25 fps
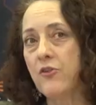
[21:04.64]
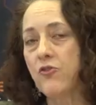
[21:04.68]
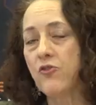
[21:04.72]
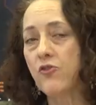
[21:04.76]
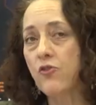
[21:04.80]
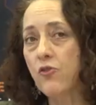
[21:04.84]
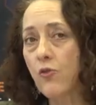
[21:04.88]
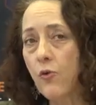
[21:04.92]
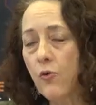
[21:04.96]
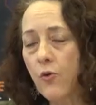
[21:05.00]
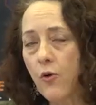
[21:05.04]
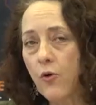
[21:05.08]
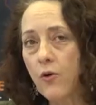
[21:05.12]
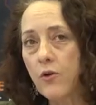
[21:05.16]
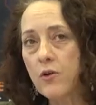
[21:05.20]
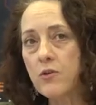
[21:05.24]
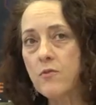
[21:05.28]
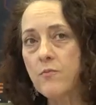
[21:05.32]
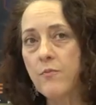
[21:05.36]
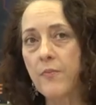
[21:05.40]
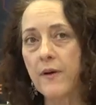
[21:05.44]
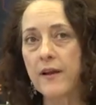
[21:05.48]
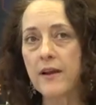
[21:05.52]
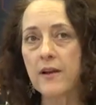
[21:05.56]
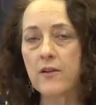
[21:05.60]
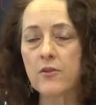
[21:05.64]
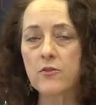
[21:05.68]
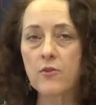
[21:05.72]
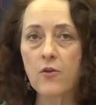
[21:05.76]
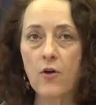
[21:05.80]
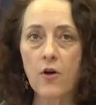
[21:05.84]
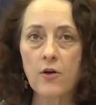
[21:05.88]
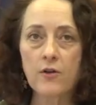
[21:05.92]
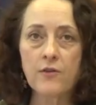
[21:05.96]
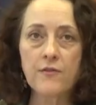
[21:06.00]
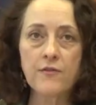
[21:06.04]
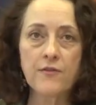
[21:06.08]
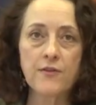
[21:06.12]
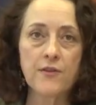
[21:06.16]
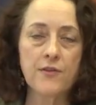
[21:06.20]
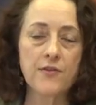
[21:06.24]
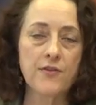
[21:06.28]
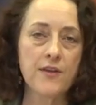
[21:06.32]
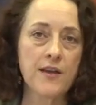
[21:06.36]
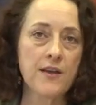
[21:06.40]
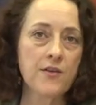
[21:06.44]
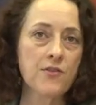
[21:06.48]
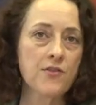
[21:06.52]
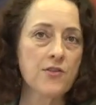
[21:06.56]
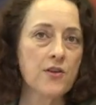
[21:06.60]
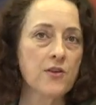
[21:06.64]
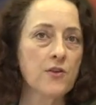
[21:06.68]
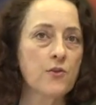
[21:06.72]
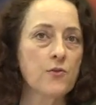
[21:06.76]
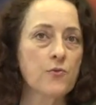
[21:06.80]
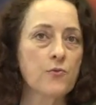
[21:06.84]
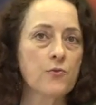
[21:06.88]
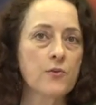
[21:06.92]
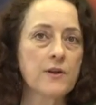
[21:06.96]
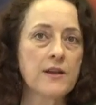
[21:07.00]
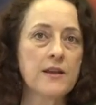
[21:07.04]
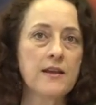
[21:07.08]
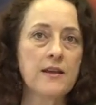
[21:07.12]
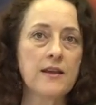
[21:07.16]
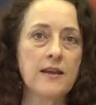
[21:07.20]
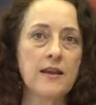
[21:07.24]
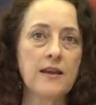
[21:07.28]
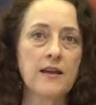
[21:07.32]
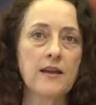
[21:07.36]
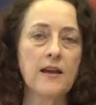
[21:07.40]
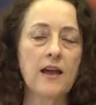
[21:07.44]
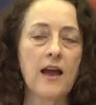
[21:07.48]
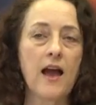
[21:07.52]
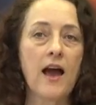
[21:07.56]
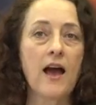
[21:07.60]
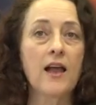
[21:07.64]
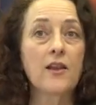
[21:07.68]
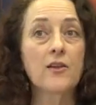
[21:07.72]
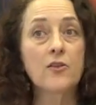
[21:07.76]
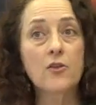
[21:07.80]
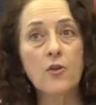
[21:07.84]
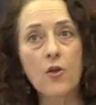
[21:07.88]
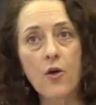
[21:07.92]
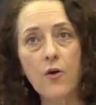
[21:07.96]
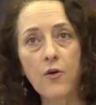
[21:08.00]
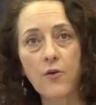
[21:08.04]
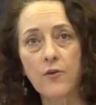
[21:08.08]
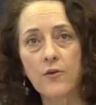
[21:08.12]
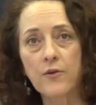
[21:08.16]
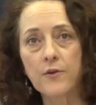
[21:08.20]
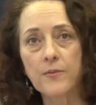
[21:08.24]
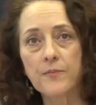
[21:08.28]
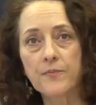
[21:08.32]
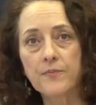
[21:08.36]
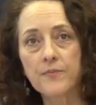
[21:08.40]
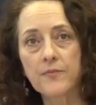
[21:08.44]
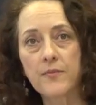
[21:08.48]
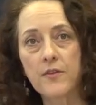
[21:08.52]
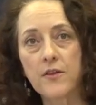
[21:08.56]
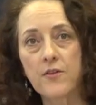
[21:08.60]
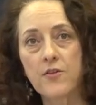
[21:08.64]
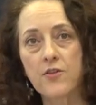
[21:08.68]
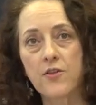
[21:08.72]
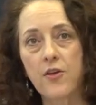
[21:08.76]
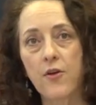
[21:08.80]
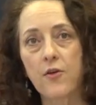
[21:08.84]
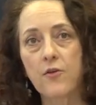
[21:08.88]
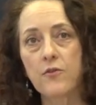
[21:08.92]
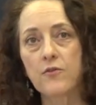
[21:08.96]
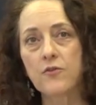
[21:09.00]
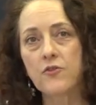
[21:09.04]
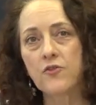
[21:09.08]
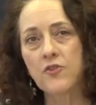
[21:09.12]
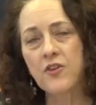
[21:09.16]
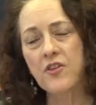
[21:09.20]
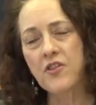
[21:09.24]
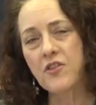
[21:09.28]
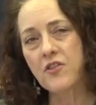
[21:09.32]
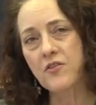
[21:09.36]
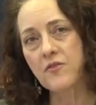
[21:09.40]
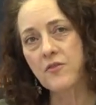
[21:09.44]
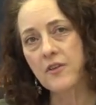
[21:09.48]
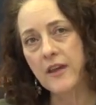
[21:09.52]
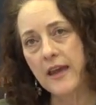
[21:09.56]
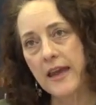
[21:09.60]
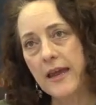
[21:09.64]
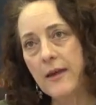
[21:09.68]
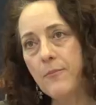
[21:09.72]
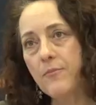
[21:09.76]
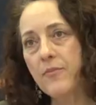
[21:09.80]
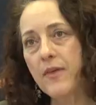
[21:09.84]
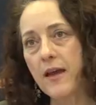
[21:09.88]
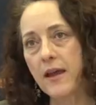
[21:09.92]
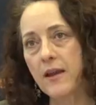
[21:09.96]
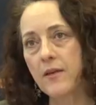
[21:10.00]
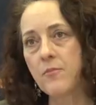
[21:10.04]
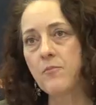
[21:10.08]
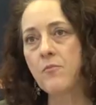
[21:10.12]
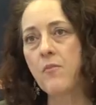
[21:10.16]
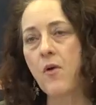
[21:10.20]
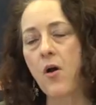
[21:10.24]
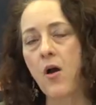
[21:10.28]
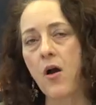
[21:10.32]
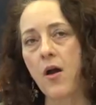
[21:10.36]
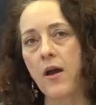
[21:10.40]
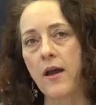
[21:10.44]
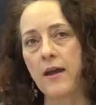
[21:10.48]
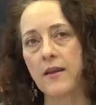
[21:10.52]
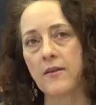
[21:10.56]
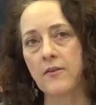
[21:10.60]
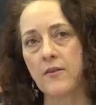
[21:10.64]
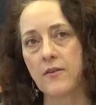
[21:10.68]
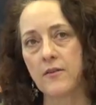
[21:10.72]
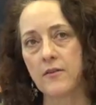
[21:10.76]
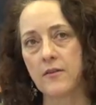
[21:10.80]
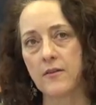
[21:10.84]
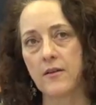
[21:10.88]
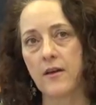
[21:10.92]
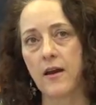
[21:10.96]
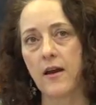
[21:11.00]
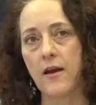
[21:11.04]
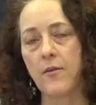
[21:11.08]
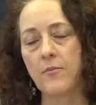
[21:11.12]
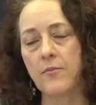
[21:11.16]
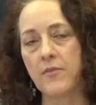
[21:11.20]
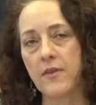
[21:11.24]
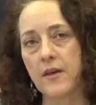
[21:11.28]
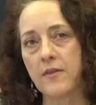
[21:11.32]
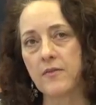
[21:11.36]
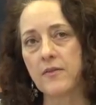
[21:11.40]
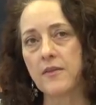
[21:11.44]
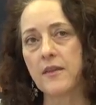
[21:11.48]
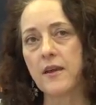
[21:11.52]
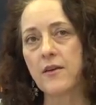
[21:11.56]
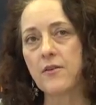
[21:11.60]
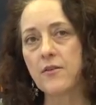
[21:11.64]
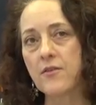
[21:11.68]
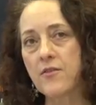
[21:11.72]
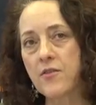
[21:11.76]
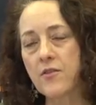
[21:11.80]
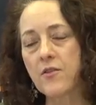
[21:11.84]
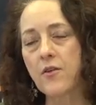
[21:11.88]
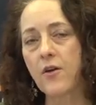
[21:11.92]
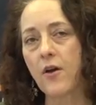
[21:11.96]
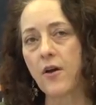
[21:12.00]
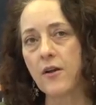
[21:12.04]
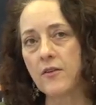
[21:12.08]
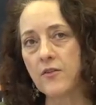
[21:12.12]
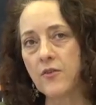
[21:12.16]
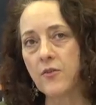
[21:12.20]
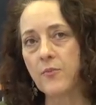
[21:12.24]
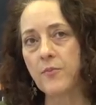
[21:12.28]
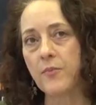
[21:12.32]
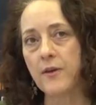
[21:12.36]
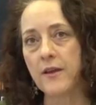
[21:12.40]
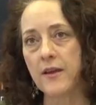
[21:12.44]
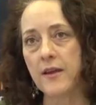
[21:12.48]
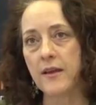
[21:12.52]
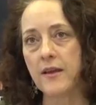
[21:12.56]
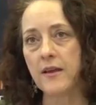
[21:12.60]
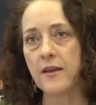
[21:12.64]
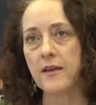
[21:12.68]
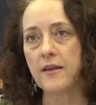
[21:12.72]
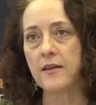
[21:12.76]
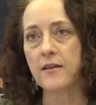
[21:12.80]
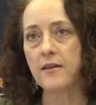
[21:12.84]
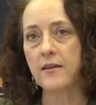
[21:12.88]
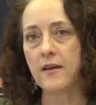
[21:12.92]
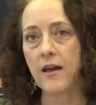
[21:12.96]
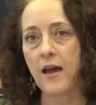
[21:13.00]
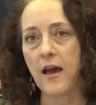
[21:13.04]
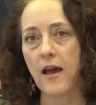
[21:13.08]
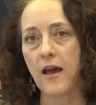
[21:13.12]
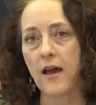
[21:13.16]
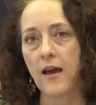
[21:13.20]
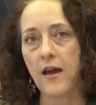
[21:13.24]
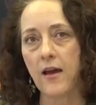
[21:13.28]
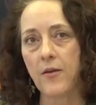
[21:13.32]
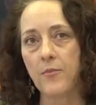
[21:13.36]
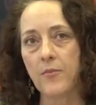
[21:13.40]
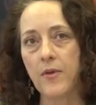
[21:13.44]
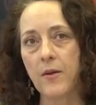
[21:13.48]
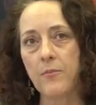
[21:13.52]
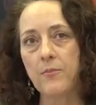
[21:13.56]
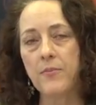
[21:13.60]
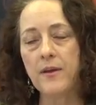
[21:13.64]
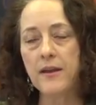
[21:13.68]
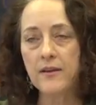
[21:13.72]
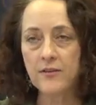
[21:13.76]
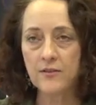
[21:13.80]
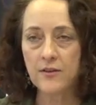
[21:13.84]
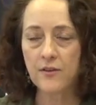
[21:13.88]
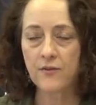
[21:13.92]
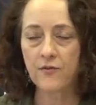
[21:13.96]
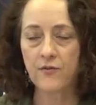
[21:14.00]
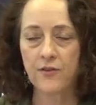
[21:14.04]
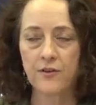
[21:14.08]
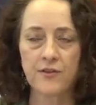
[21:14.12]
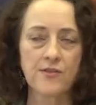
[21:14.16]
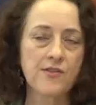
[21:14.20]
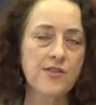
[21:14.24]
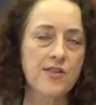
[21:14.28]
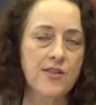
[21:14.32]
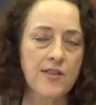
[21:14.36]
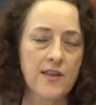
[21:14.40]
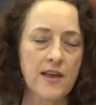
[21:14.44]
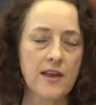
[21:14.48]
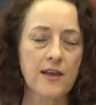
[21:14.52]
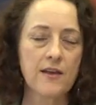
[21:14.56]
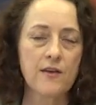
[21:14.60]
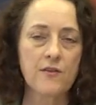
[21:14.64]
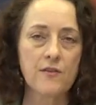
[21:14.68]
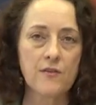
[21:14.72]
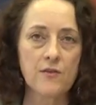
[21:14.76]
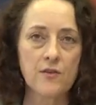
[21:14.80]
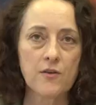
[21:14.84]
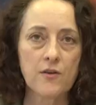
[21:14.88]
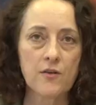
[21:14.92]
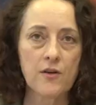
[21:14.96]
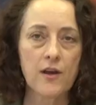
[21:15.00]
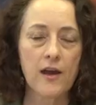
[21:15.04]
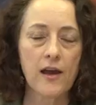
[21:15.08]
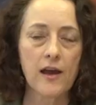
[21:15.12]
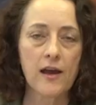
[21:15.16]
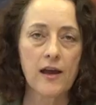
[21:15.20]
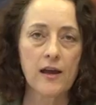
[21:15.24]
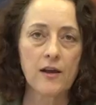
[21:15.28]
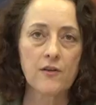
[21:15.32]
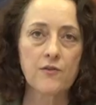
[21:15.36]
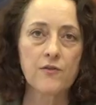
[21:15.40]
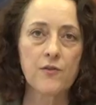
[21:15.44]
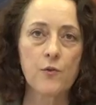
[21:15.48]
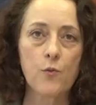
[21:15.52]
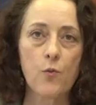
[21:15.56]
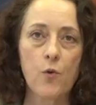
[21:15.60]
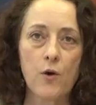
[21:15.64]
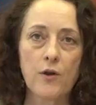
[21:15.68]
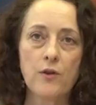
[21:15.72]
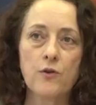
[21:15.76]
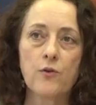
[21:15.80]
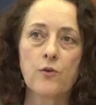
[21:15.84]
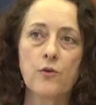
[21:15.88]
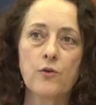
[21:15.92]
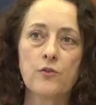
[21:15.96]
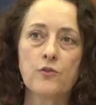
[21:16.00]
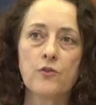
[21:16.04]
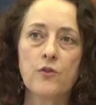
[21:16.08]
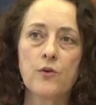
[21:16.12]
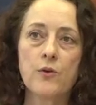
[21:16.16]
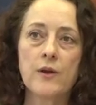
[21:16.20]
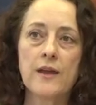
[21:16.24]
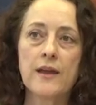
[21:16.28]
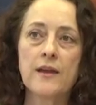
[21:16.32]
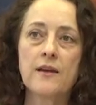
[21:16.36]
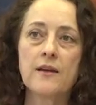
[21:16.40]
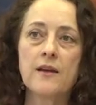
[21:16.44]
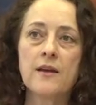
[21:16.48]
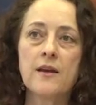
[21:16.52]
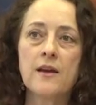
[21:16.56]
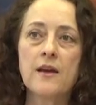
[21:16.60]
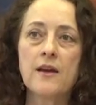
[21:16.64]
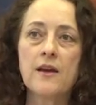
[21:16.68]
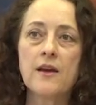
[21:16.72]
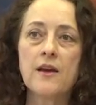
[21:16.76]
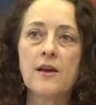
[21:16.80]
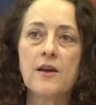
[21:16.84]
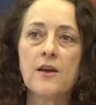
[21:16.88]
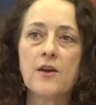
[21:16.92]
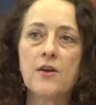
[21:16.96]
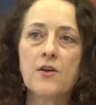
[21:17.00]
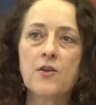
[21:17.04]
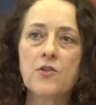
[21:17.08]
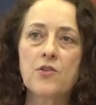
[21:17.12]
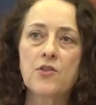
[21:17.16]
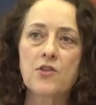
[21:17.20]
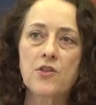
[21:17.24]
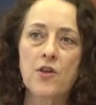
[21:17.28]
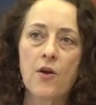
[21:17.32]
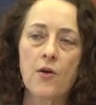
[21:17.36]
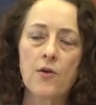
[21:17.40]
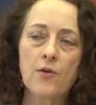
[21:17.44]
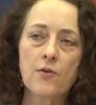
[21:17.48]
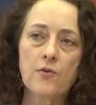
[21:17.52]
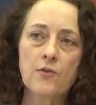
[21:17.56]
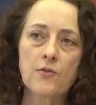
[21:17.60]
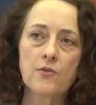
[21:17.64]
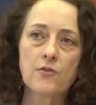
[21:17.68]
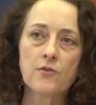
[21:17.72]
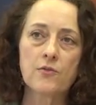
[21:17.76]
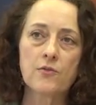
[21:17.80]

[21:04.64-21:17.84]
short, but a lot of the things that you're reading are long. So just keep that in mind, that there is going to be a big difference there for what you're doing. So